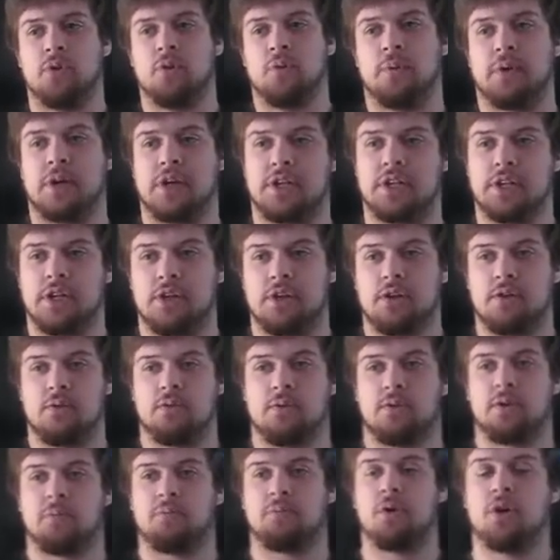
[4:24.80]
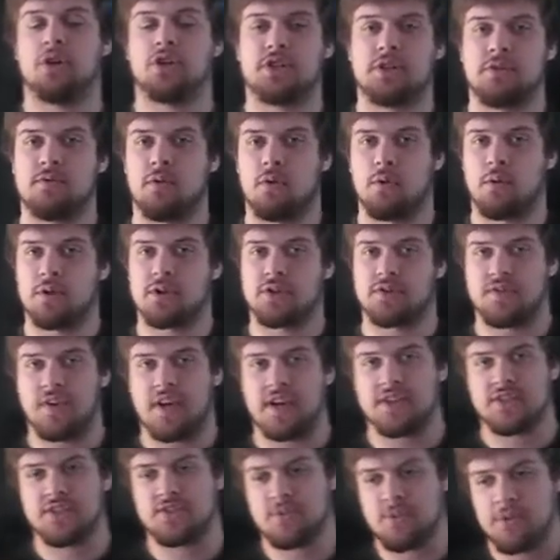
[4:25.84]
We continued pushing forward as
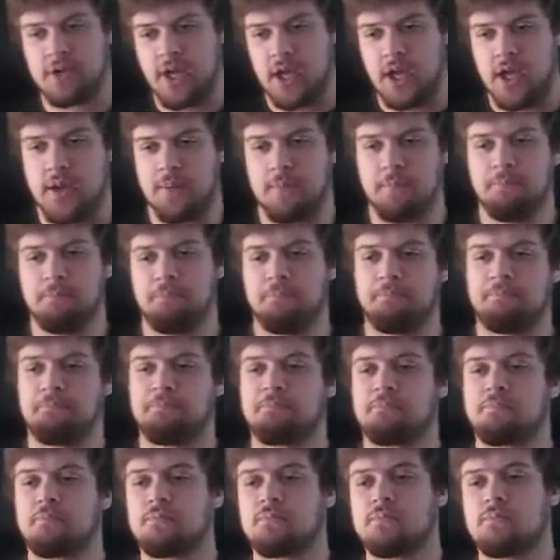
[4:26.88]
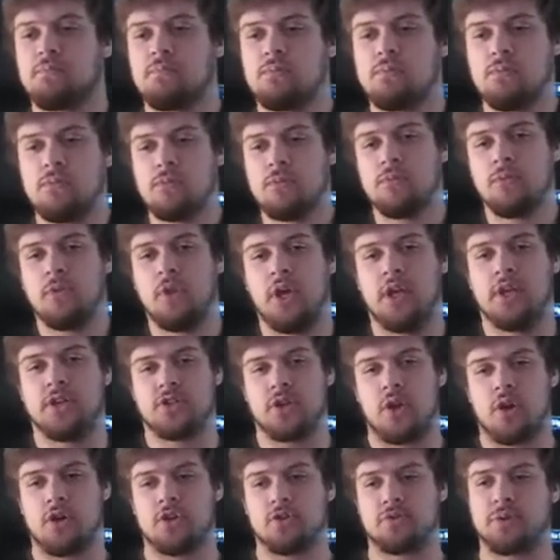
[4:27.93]
fast as we can and as
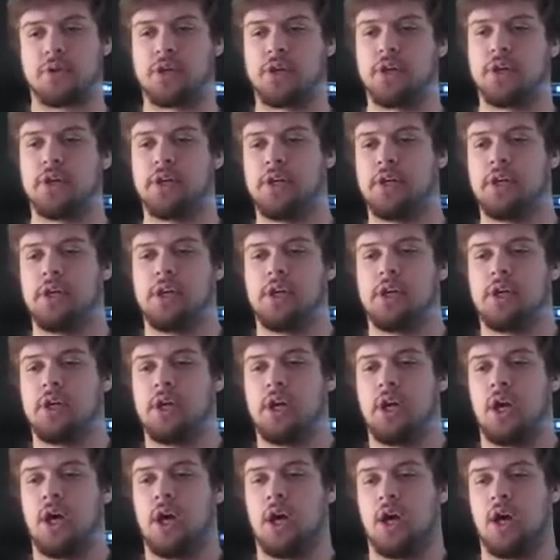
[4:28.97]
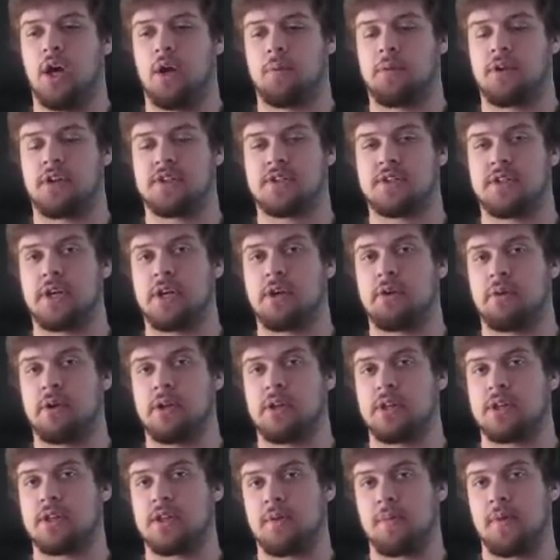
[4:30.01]
hard as we could, considering
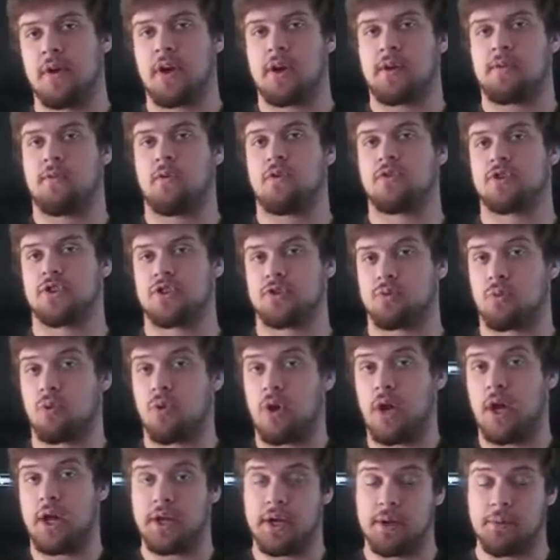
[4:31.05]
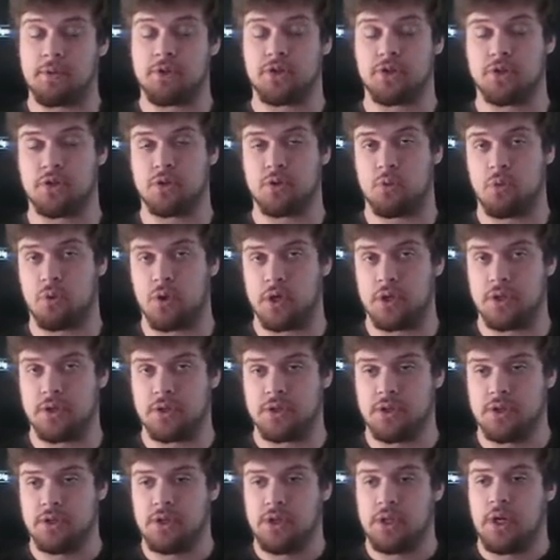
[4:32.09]
that the American forces were outnumbered 2-1.
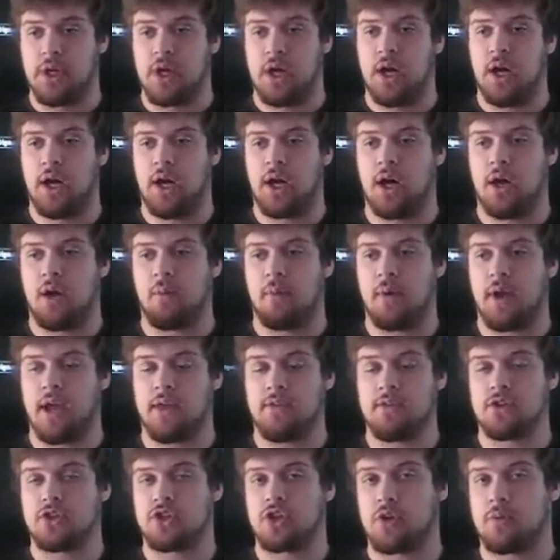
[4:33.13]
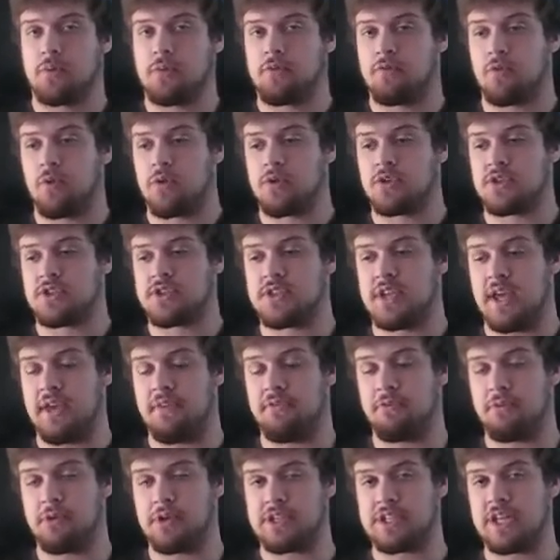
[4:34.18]
And the German forces
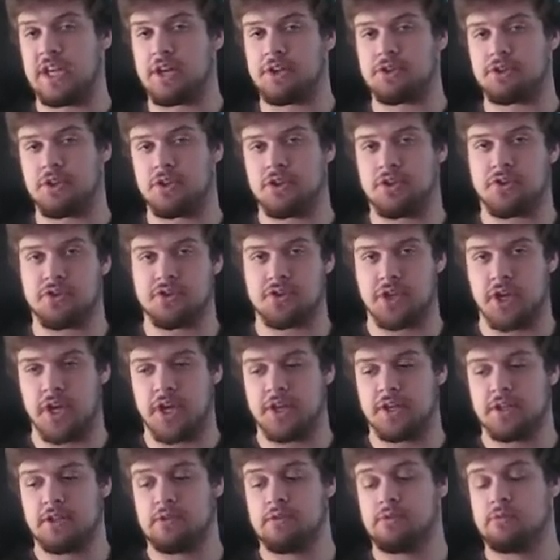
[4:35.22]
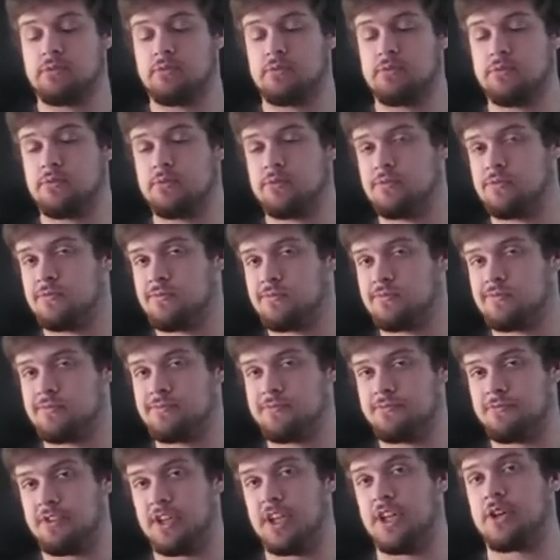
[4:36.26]
had 3 tanks on their side.
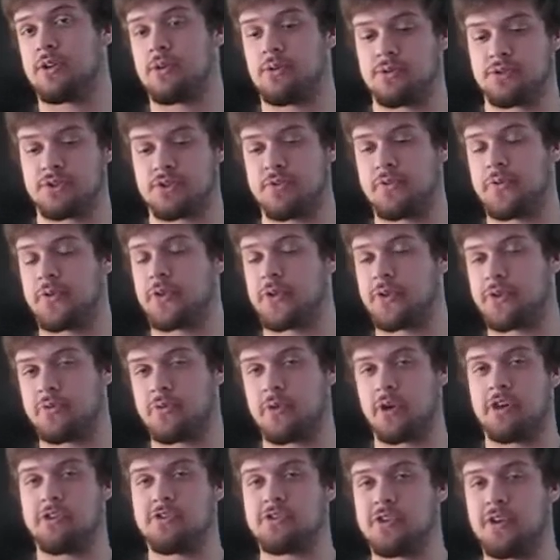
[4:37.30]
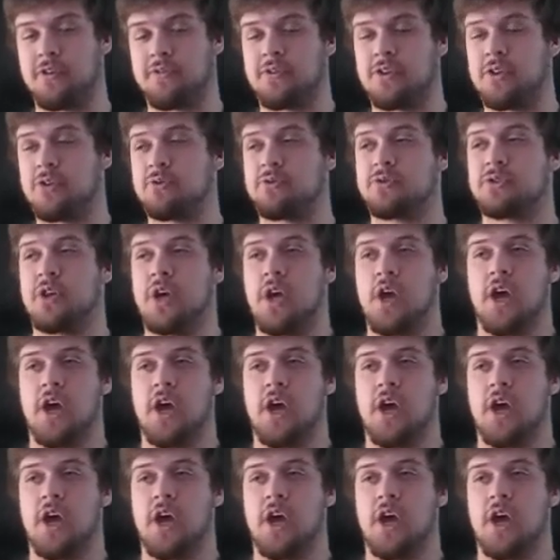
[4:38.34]
Vehicles converted for airsoft use.